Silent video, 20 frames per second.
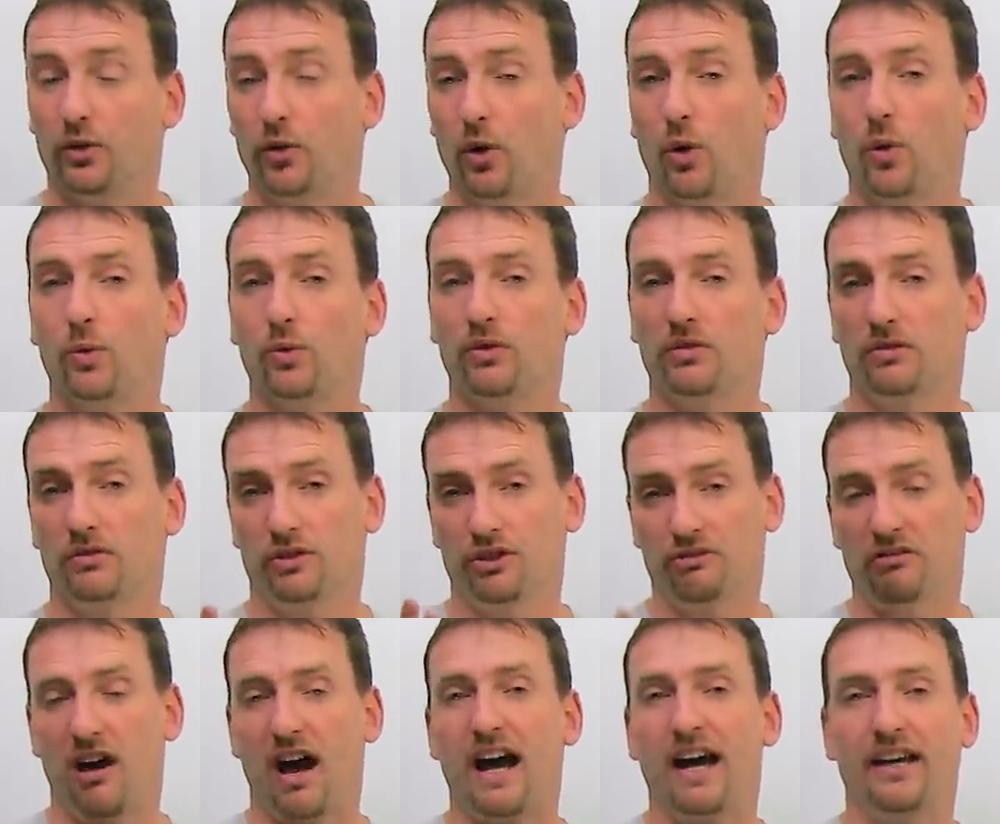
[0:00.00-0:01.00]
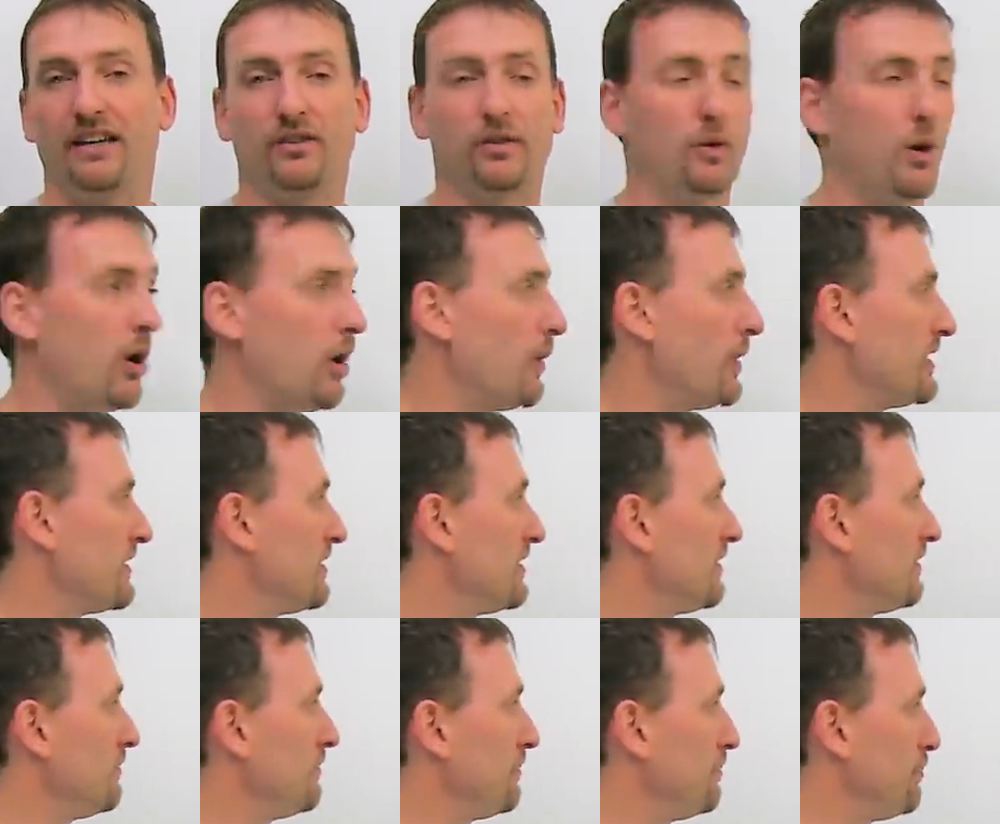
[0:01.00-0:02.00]
Don't try to
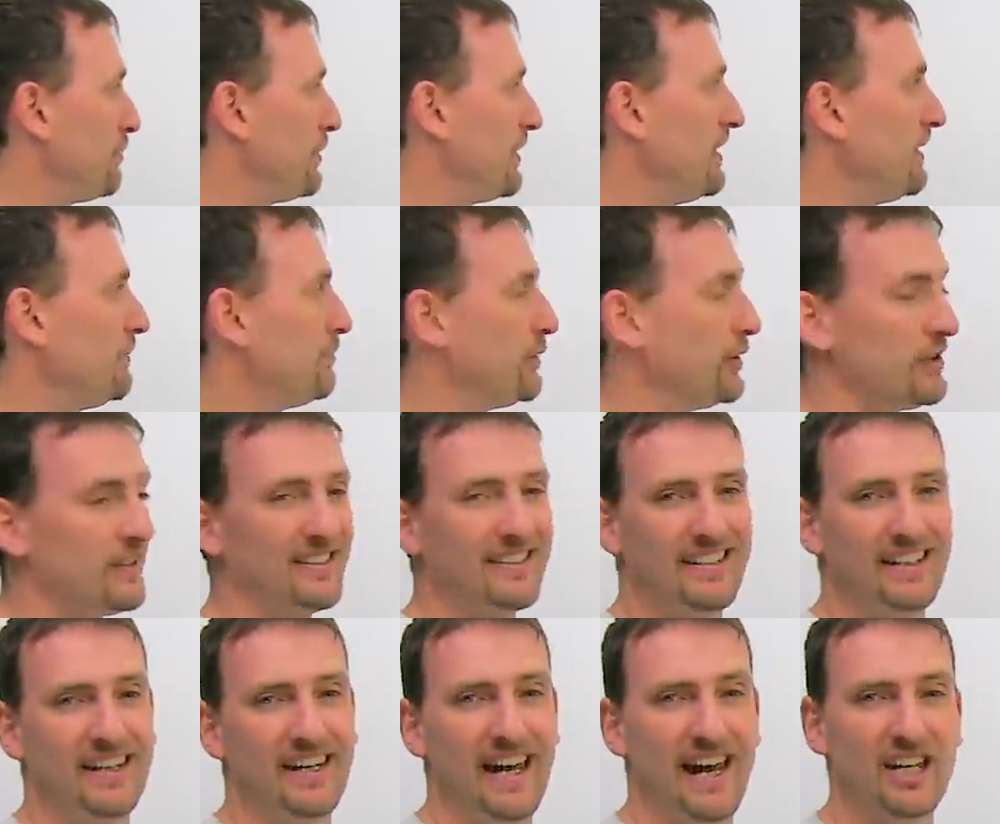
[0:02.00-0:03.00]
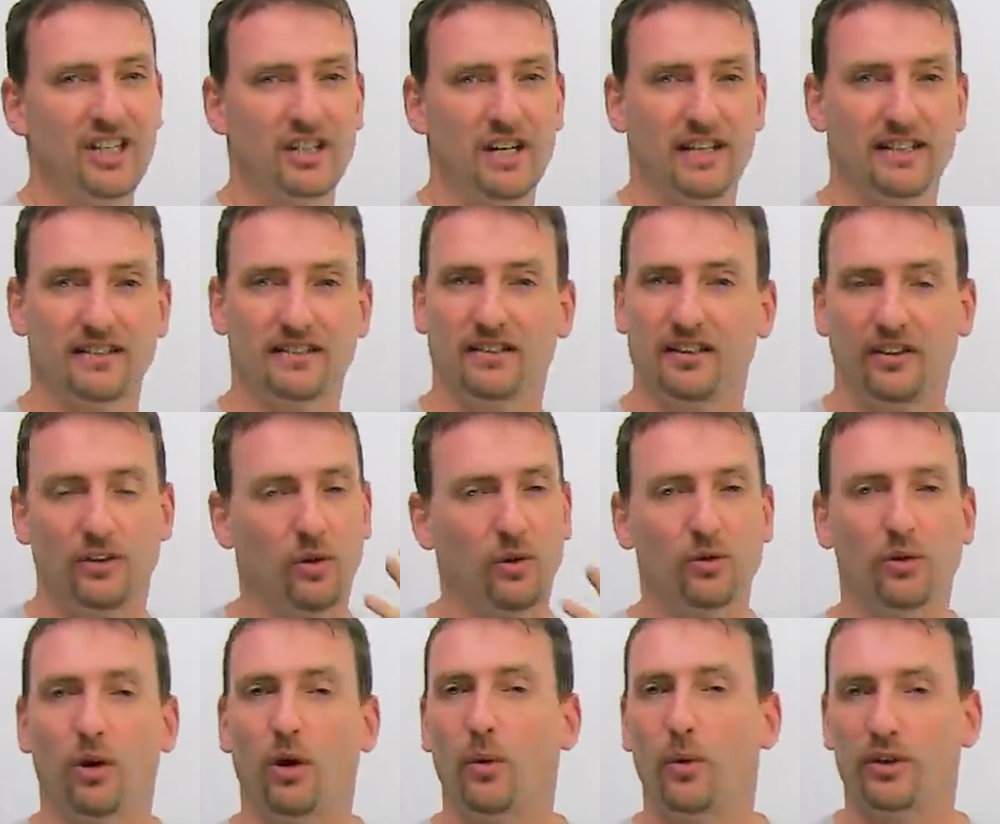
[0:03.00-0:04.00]
always put THS. They
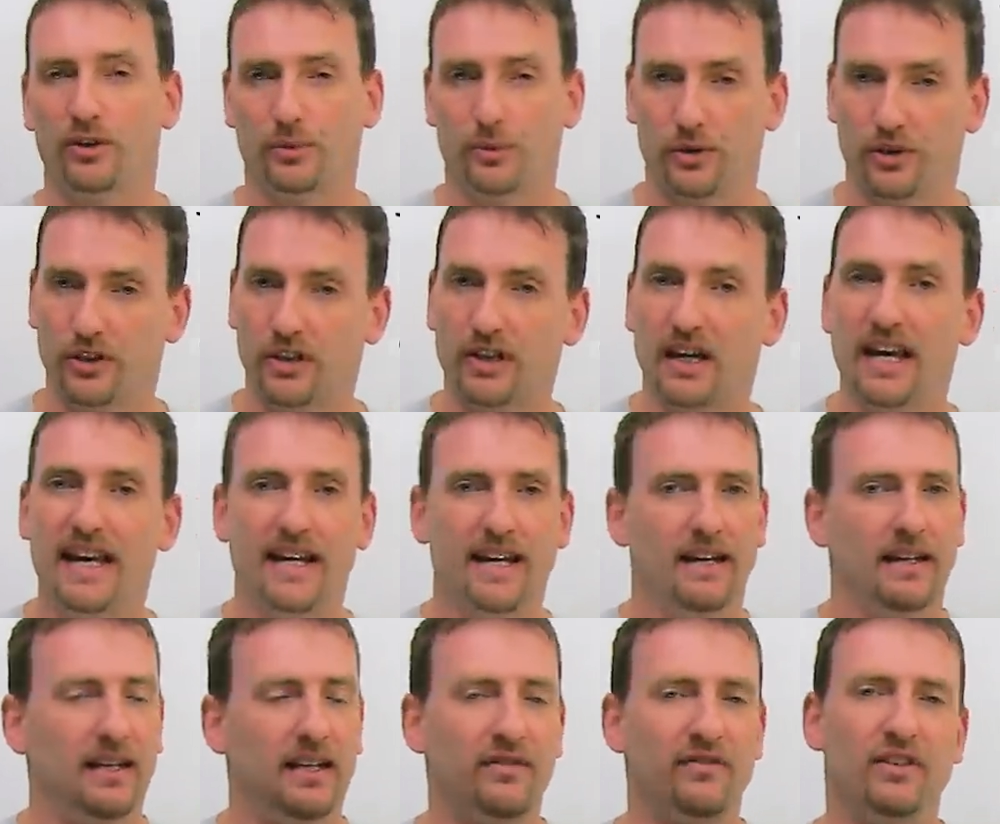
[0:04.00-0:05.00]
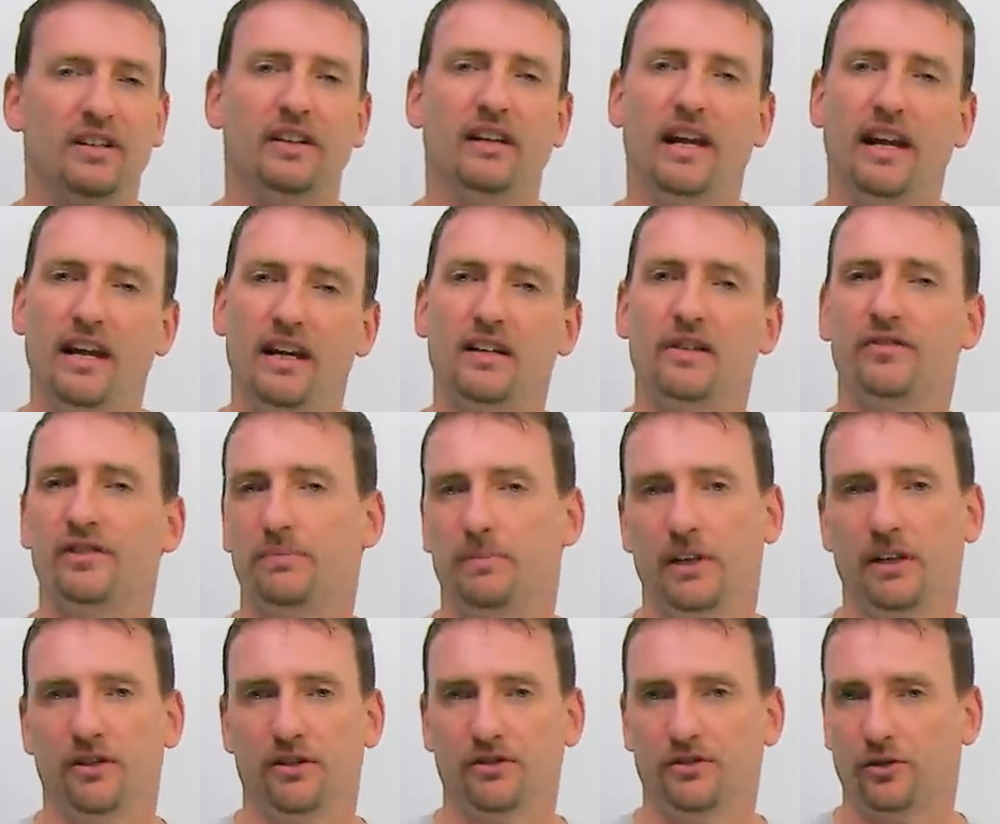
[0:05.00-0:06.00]
don't always work. Even native
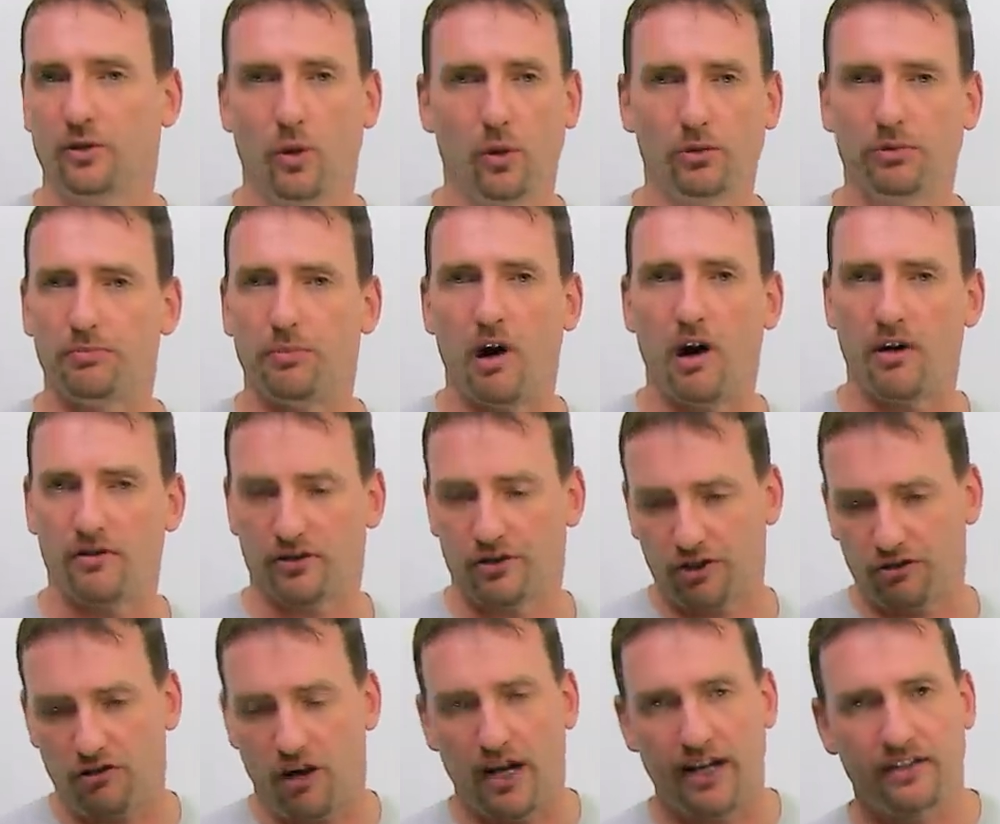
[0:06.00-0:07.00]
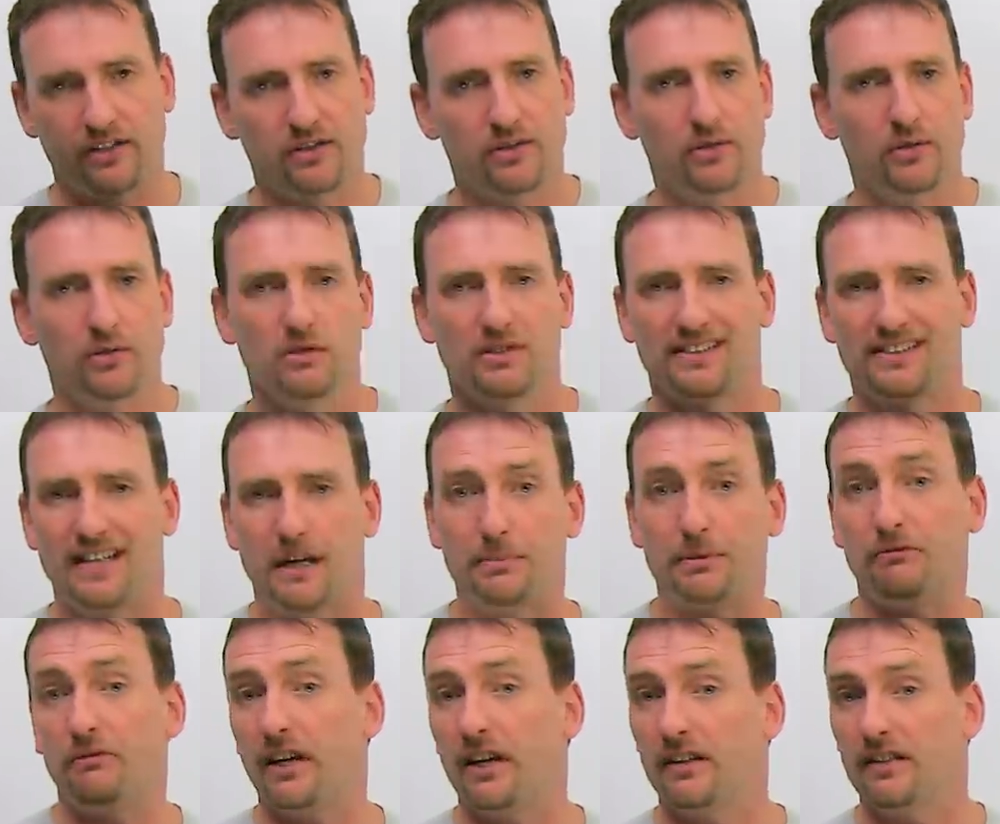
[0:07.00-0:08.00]
speakers don't bother trying to
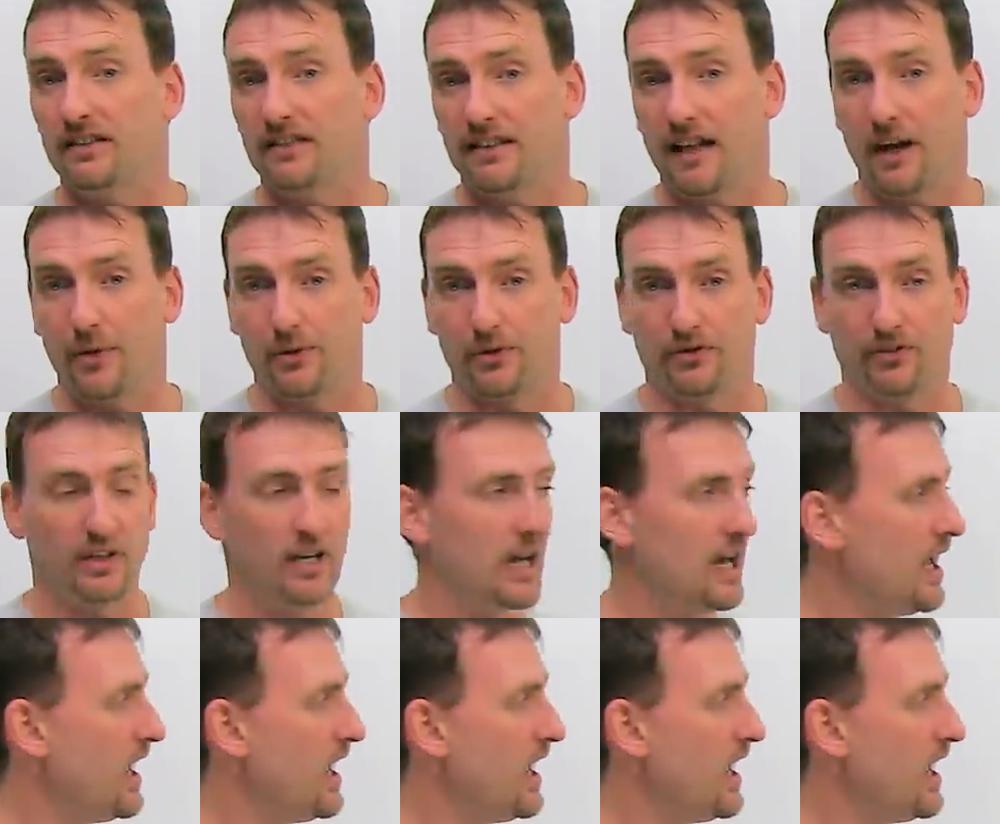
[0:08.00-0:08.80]
separate the sounds.